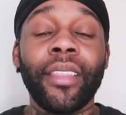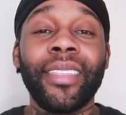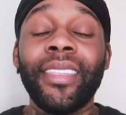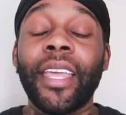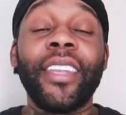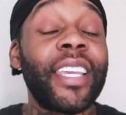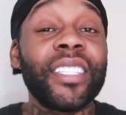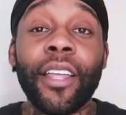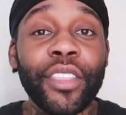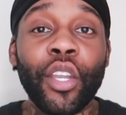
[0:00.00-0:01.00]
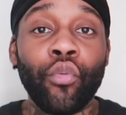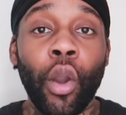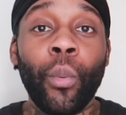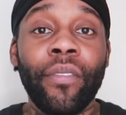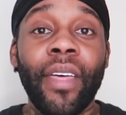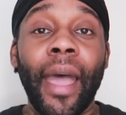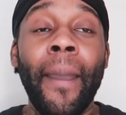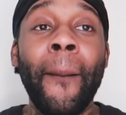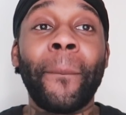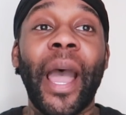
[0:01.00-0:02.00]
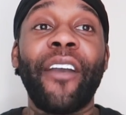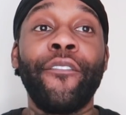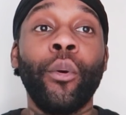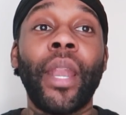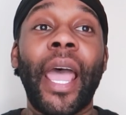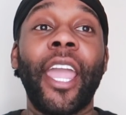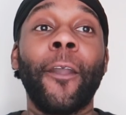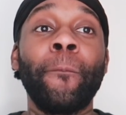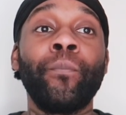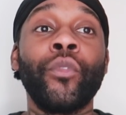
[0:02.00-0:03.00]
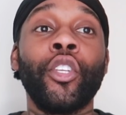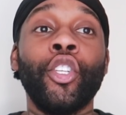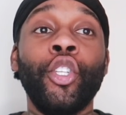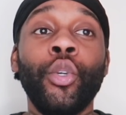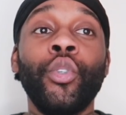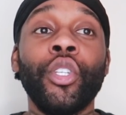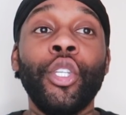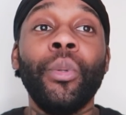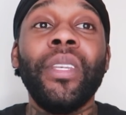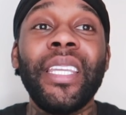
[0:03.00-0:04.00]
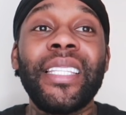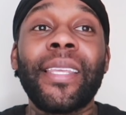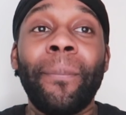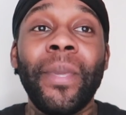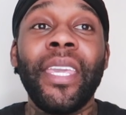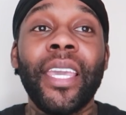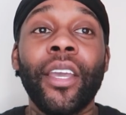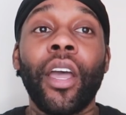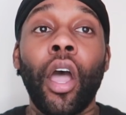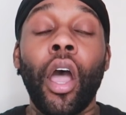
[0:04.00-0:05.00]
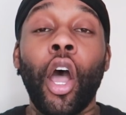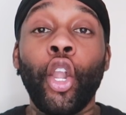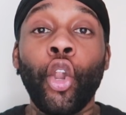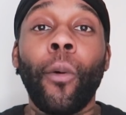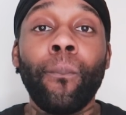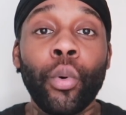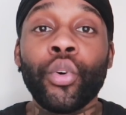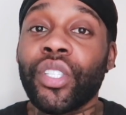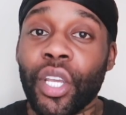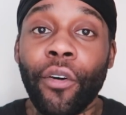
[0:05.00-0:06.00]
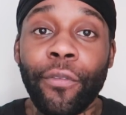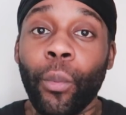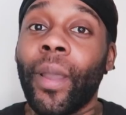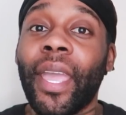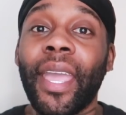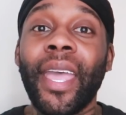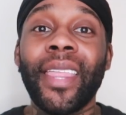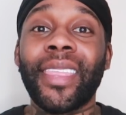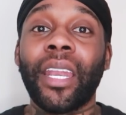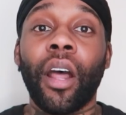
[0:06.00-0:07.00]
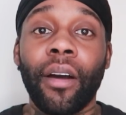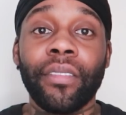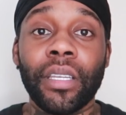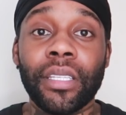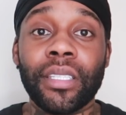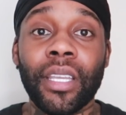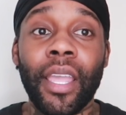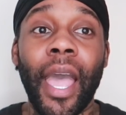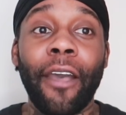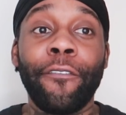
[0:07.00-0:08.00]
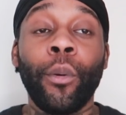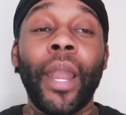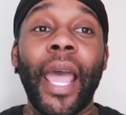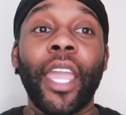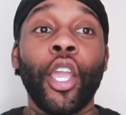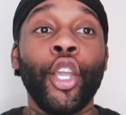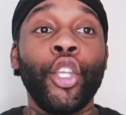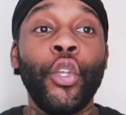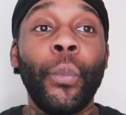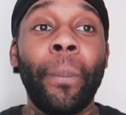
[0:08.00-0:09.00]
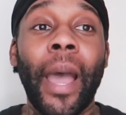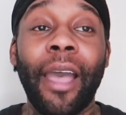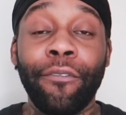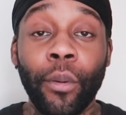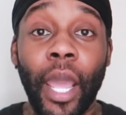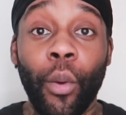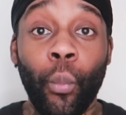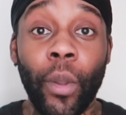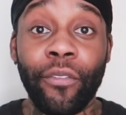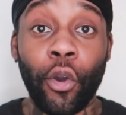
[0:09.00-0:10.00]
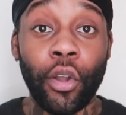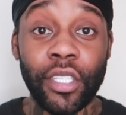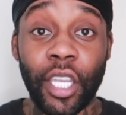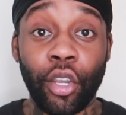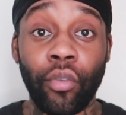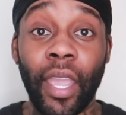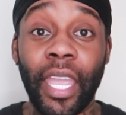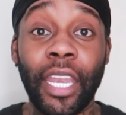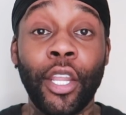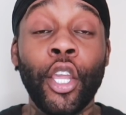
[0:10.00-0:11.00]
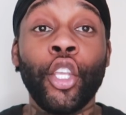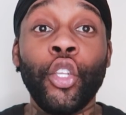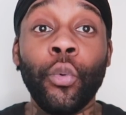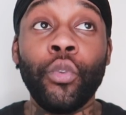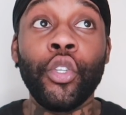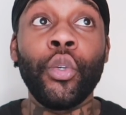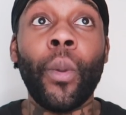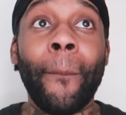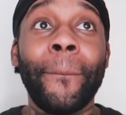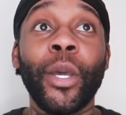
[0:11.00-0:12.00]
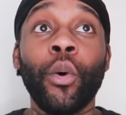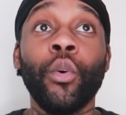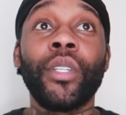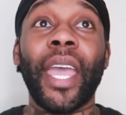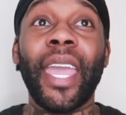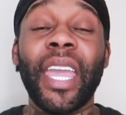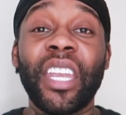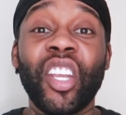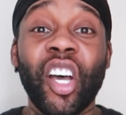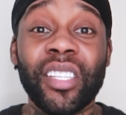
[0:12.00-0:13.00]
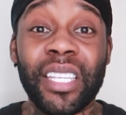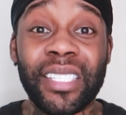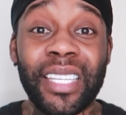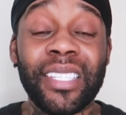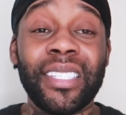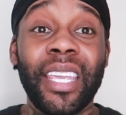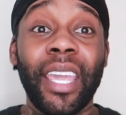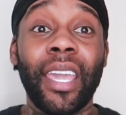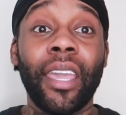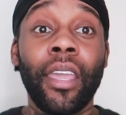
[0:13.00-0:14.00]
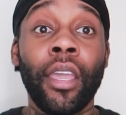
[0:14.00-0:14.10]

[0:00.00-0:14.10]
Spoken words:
there's nothing wrong with that. But I feel like you need to be a lot more self-aware than others. I feel like with content creating, you do build a narcissistic